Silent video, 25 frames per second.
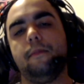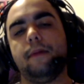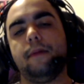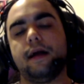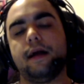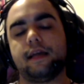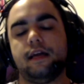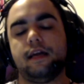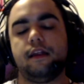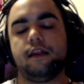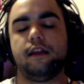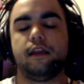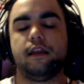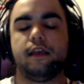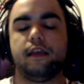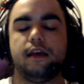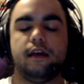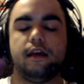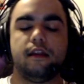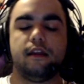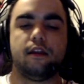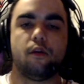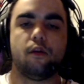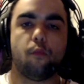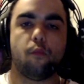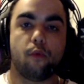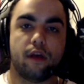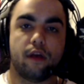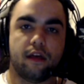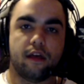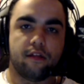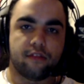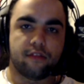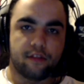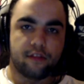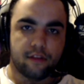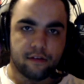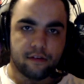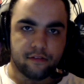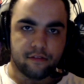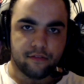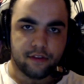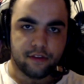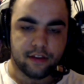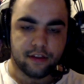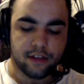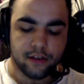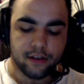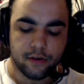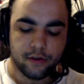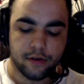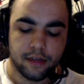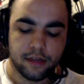back at it again with another video.